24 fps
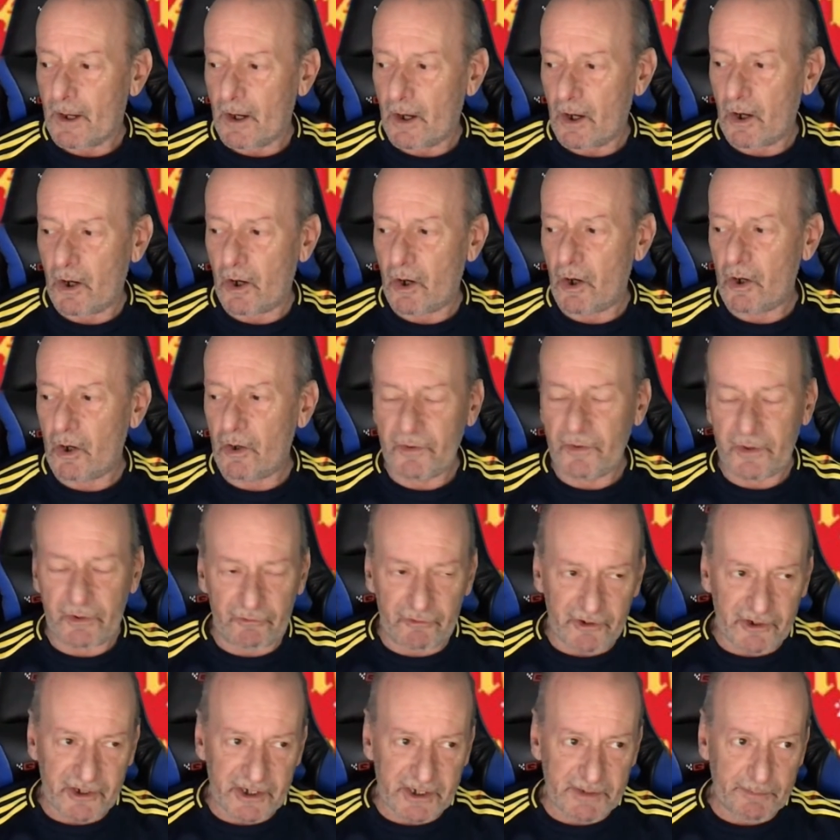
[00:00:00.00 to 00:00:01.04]
earned the
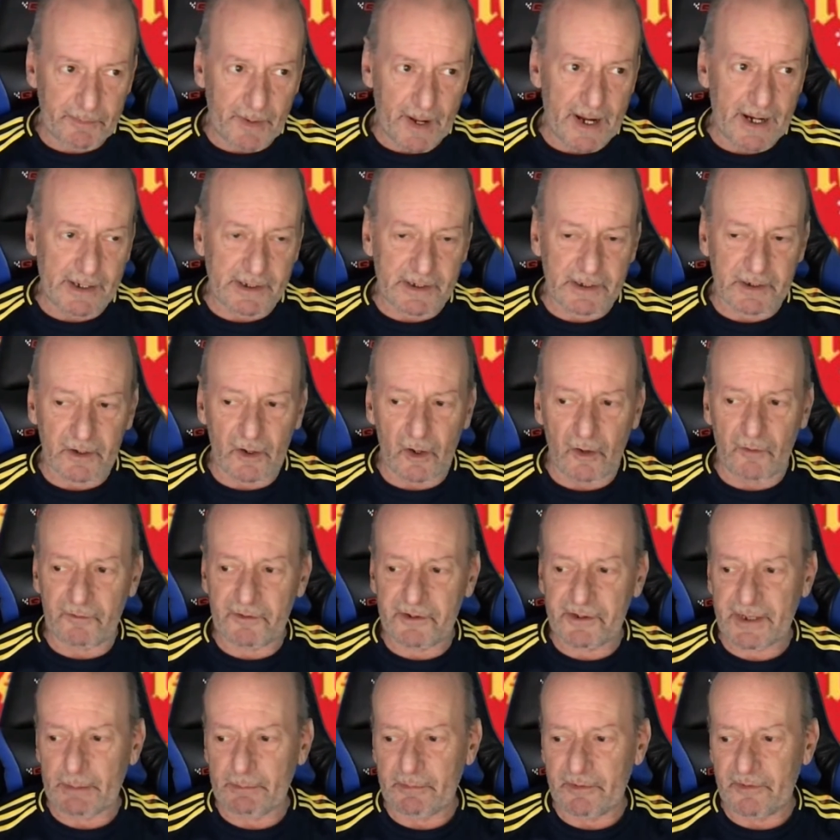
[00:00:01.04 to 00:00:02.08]
respect of
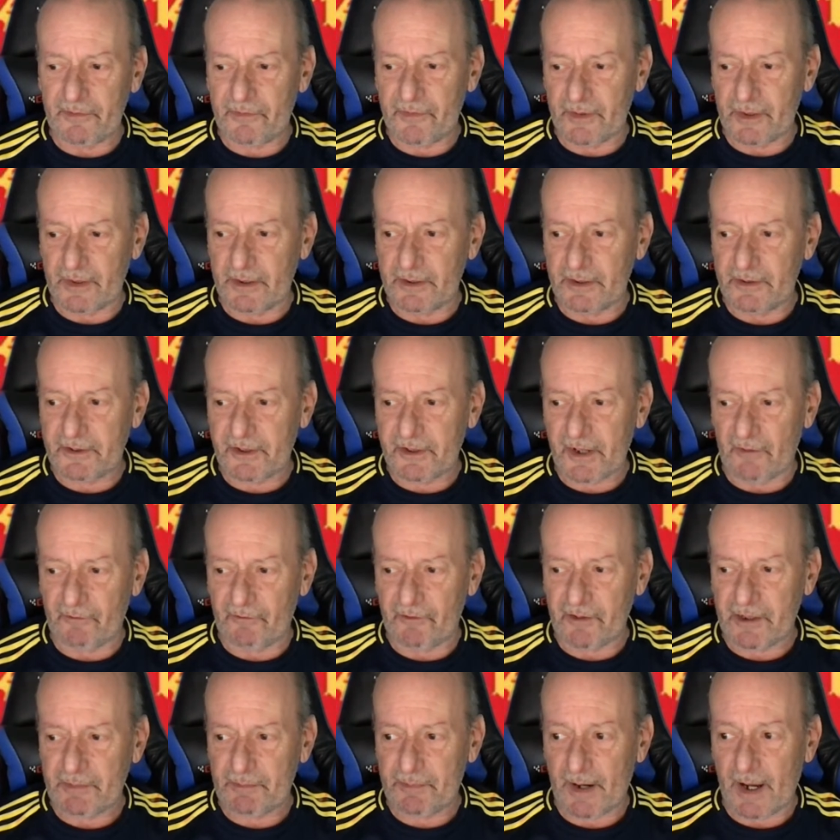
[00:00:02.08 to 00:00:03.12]
some of the
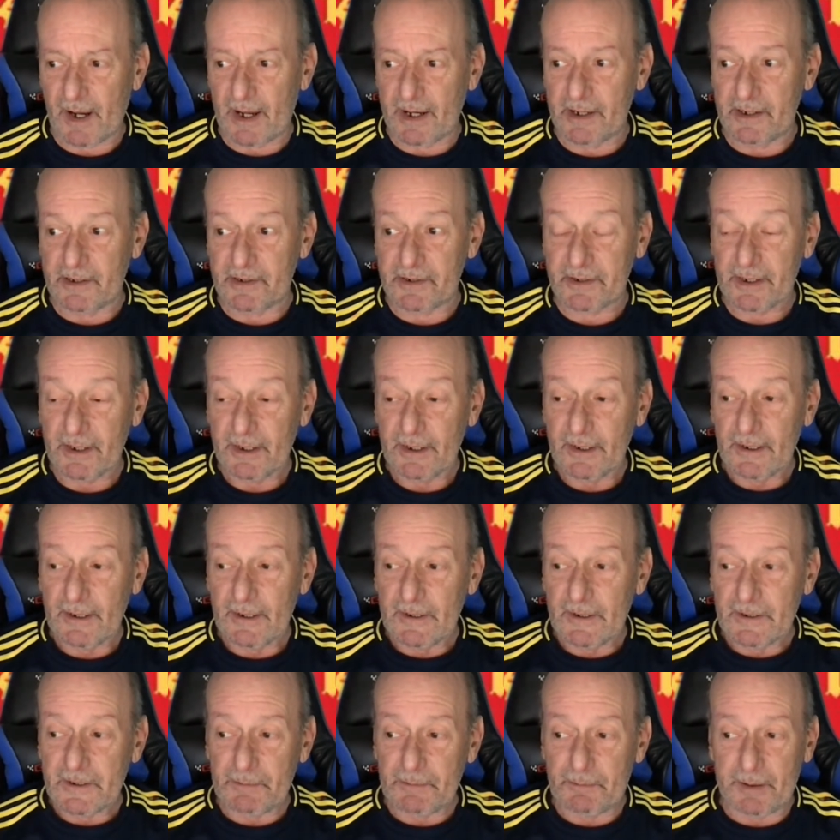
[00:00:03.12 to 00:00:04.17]
toughest players
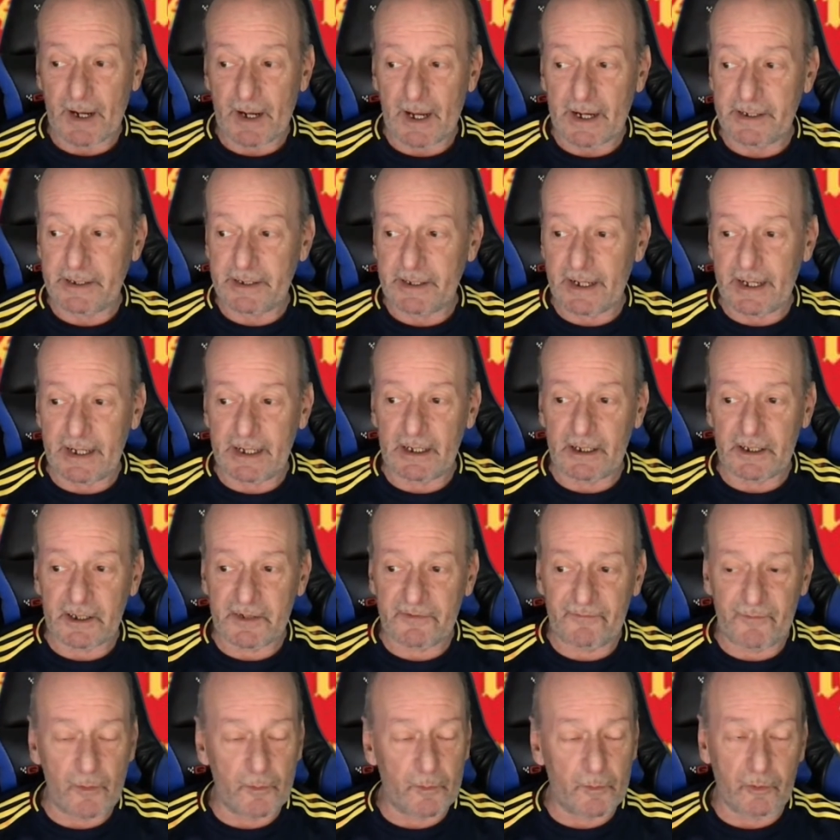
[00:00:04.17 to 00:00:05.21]
to play in English
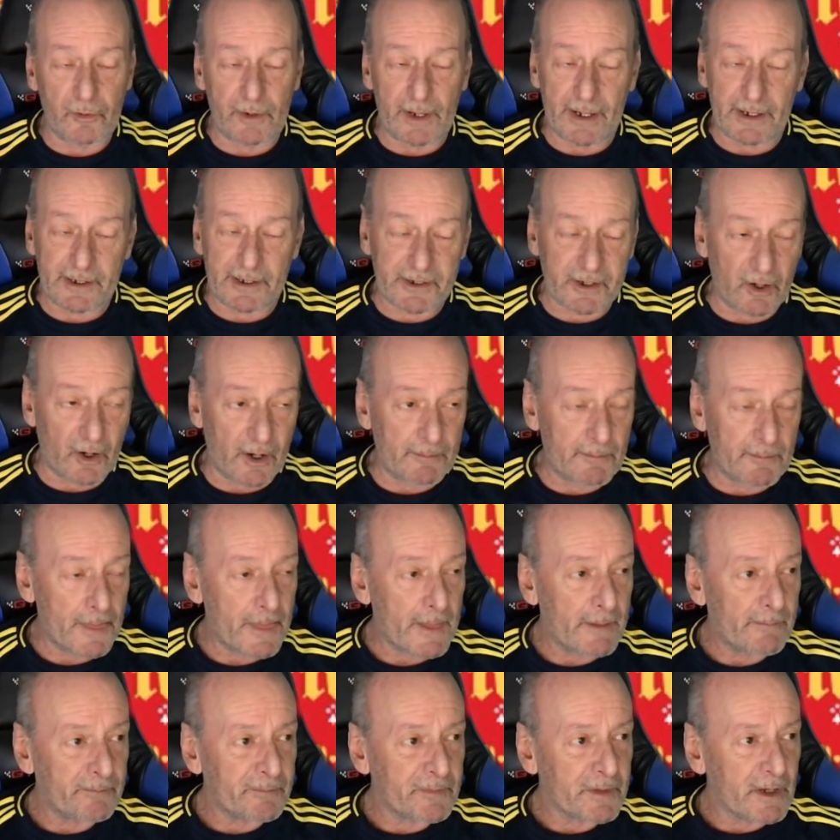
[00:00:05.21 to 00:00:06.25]
football at that time.
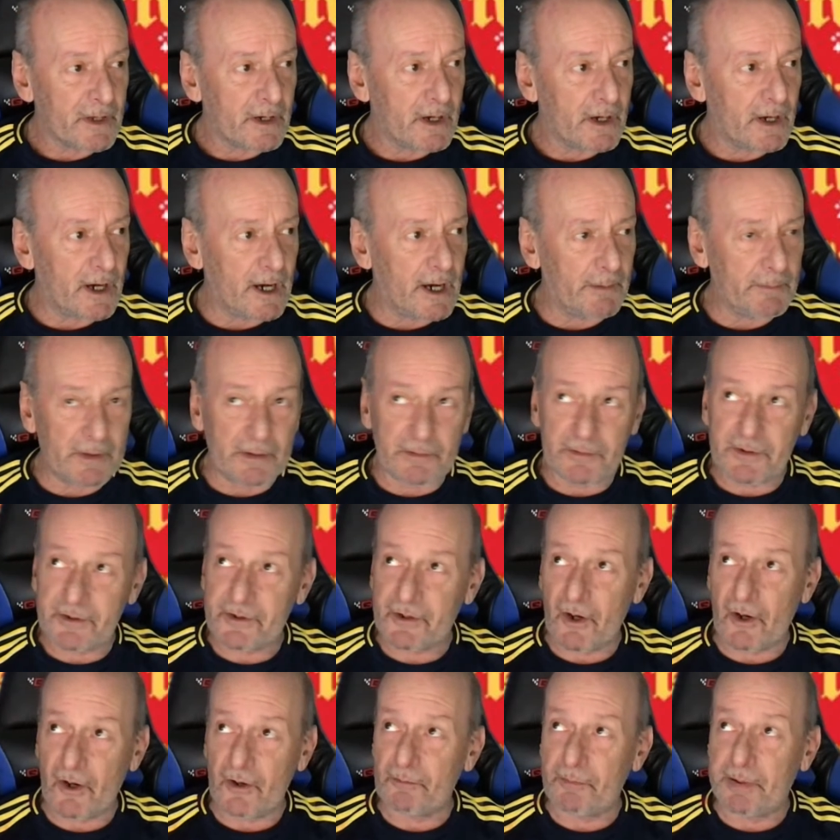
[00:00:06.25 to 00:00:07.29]

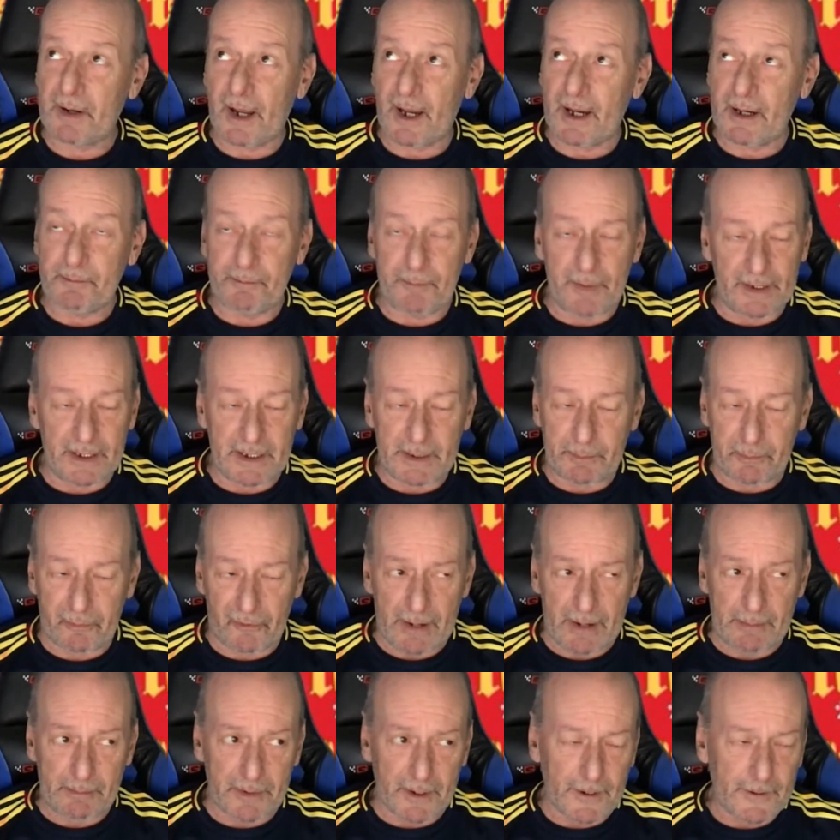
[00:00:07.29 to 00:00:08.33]
Certain player, Billy
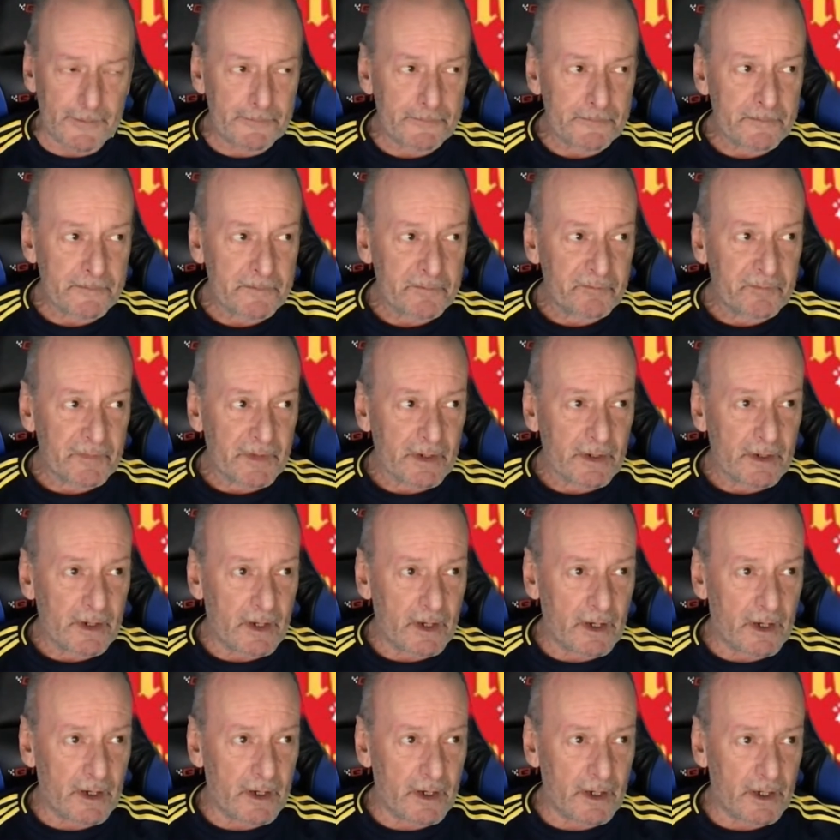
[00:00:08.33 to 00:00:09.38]
Bremner,
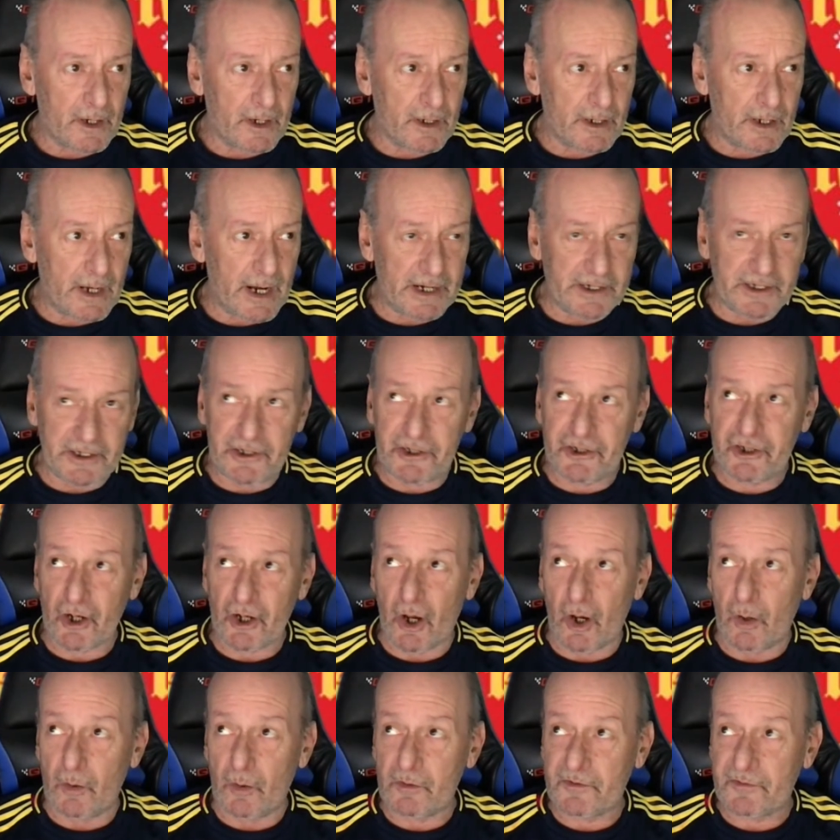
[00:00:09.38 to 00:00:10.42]
Eddie
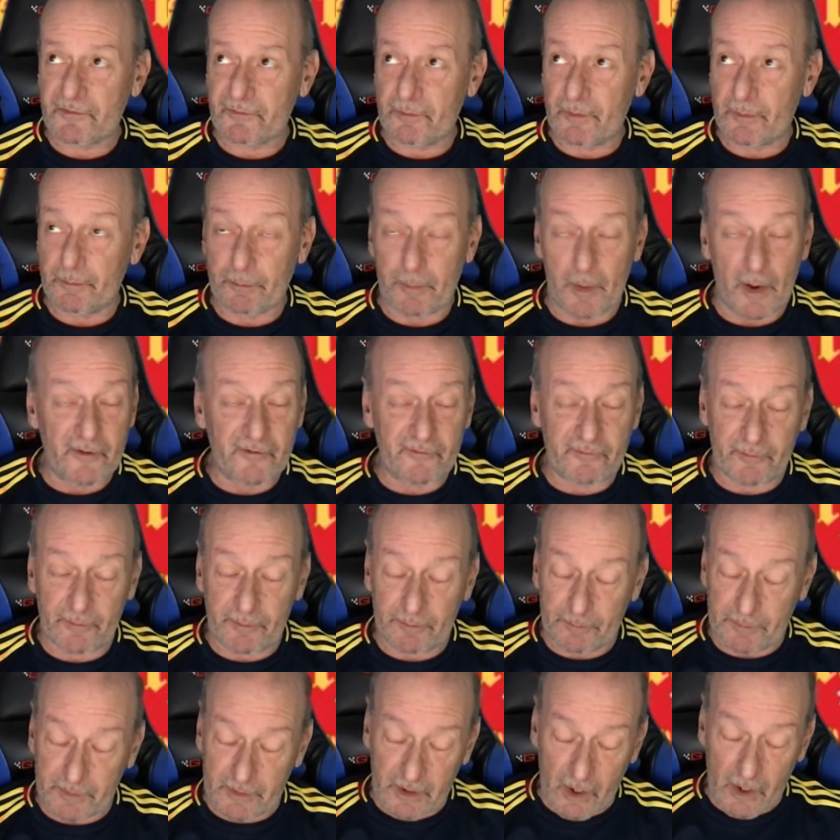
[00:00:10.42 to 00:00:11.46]
Giles, both
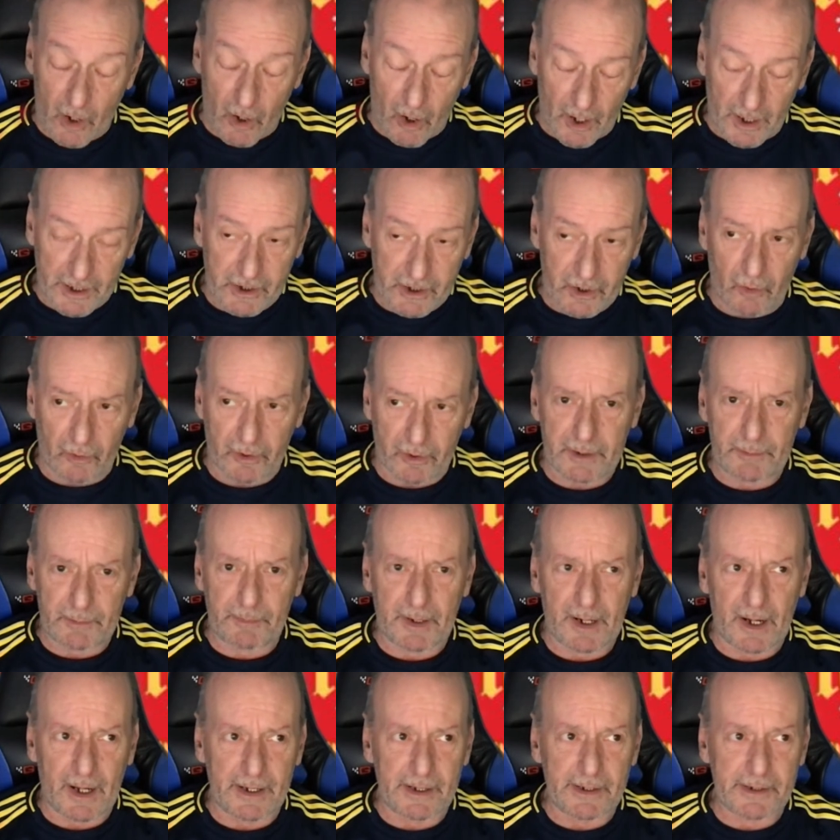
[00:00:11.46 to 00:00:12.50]
iconic
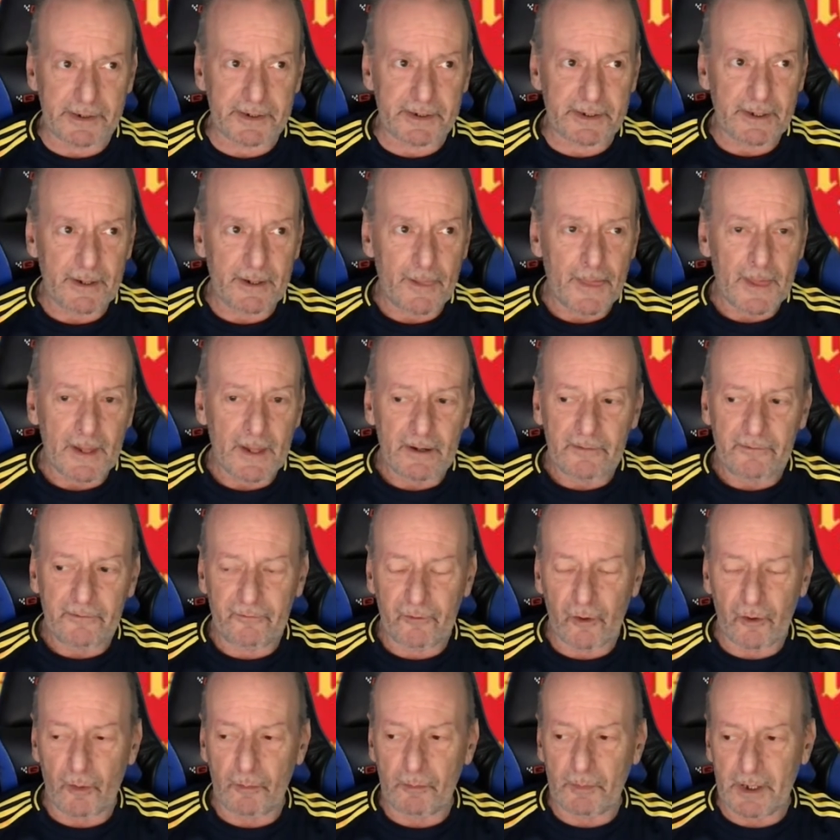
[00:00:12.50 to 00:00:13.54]
players
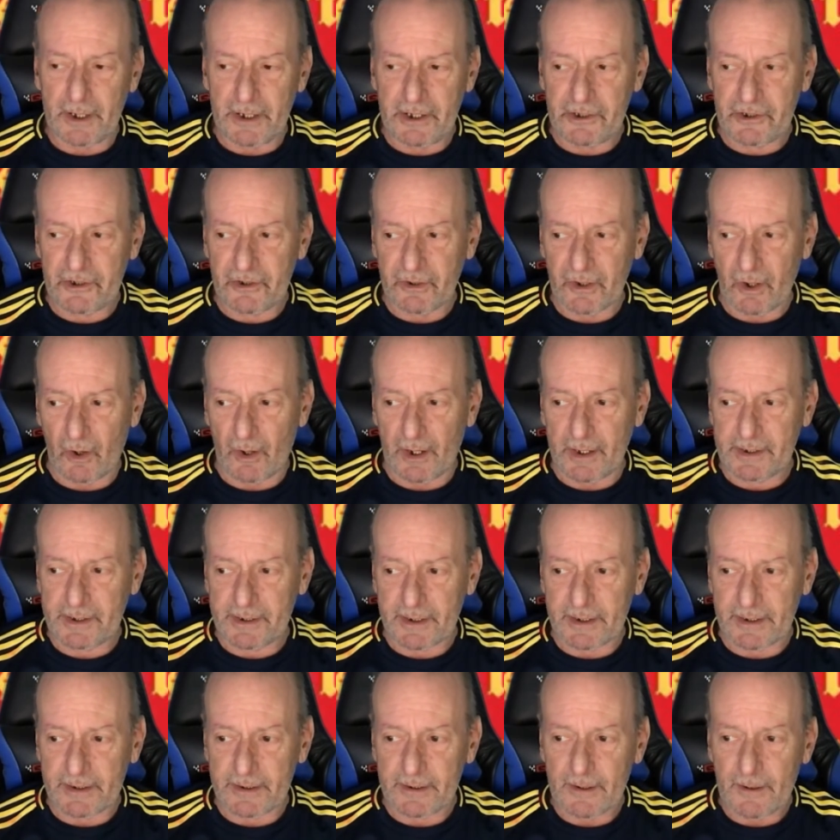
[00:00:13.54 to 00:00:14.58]
from Leeds
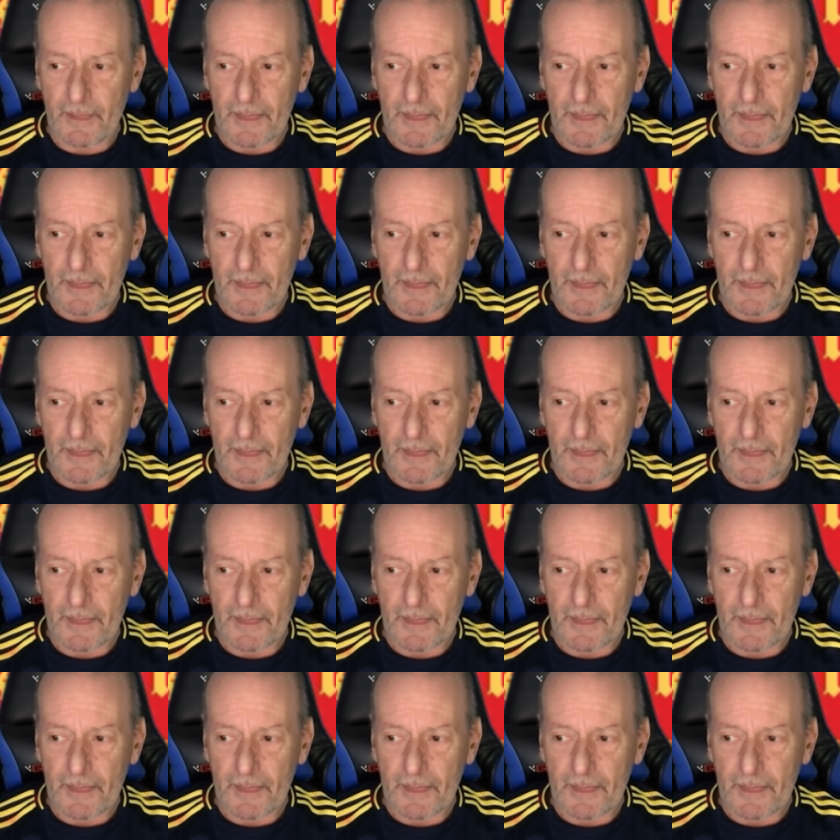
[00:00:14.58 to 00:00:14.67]
United,